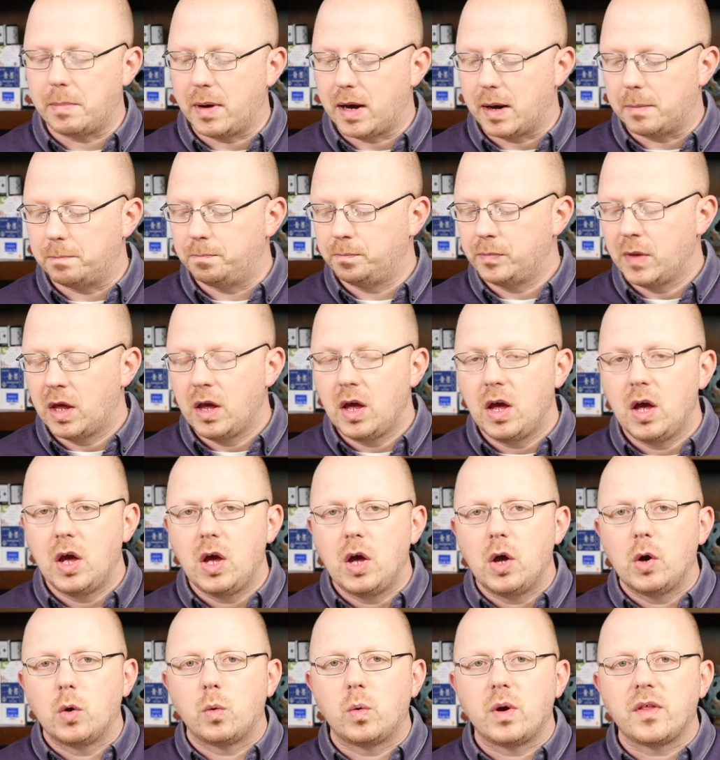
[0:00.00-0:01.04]
up.
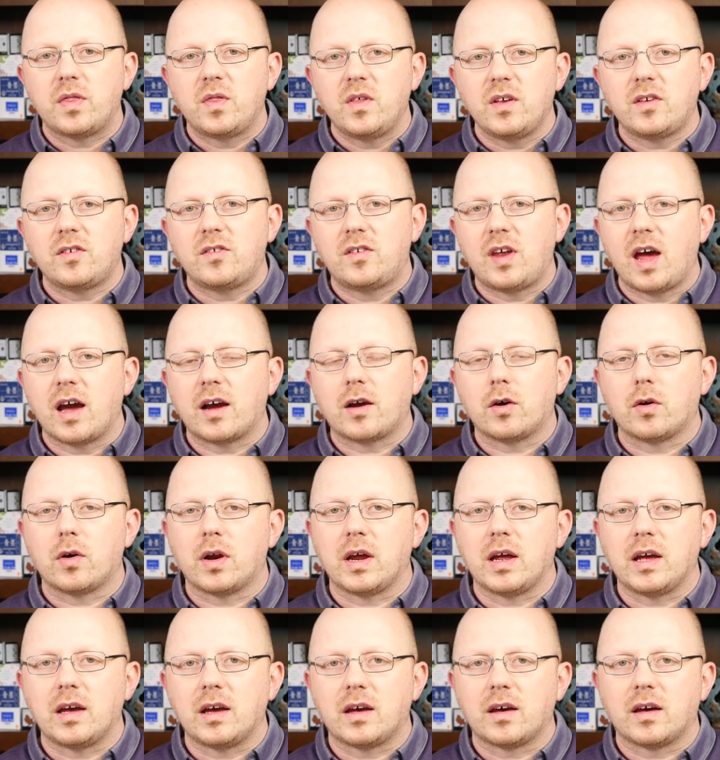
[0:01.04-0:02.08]
With this Tekker
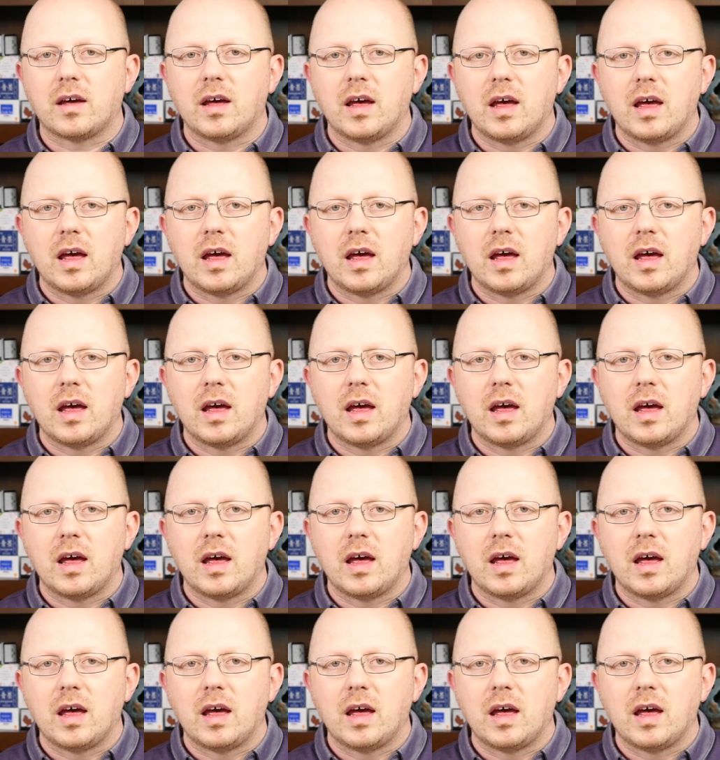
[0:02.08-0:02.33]
ink,